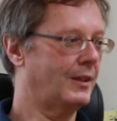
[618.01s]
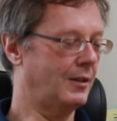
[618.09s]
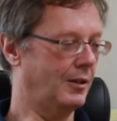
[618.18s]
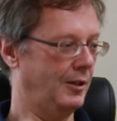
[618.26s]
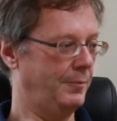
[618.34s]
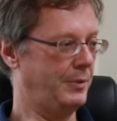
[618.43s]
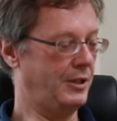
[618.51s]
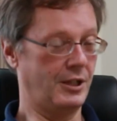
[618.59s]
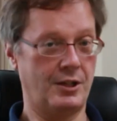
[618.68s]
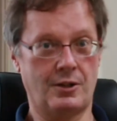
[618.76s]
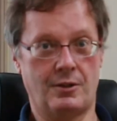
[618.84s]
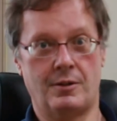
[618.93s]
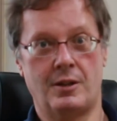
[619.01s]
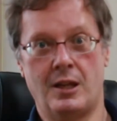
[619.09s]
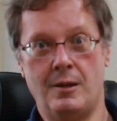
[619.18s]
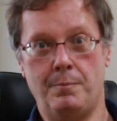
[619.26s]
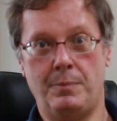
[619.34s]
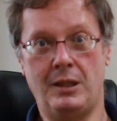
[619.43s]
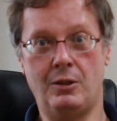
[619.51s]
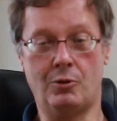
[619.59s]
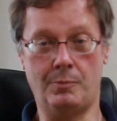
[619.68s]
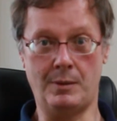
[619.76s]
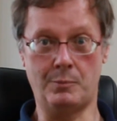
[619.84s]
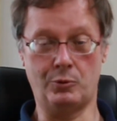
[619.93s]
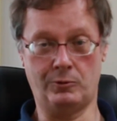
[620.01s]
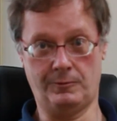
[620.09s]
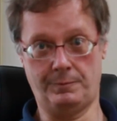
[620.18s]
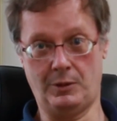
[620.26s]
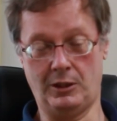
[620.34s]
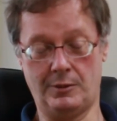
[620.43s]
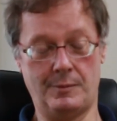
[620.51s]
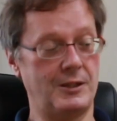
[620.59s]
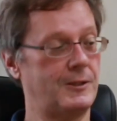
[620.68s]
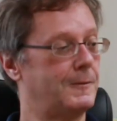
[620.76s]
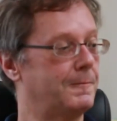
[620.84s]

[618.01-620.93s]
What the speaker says: a particular MP or member of parliament.